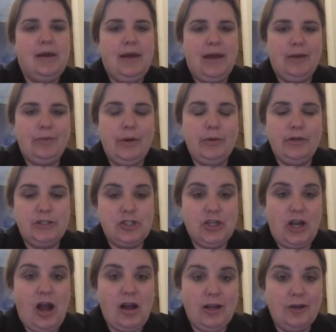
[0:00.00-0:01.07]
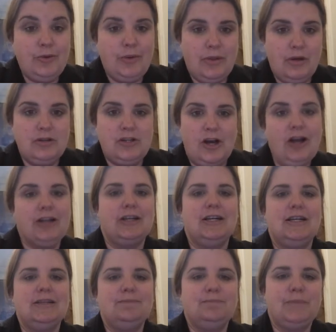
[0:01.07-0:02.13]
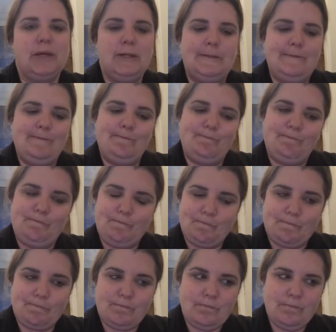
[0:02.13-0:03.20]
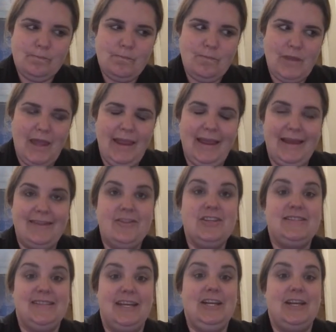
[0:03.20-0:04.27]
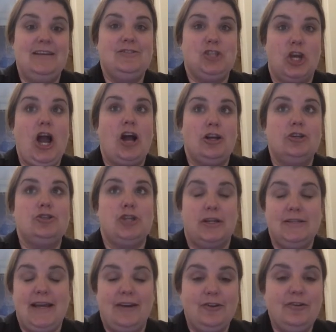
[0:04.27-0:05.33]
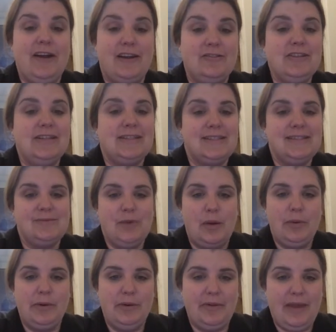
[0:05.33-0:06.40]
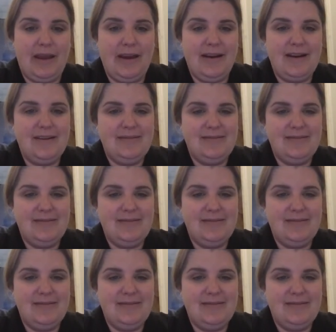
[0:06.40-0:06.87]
and we were in Chicago with our daughter. And the city, Chicago, shut down around us while we were there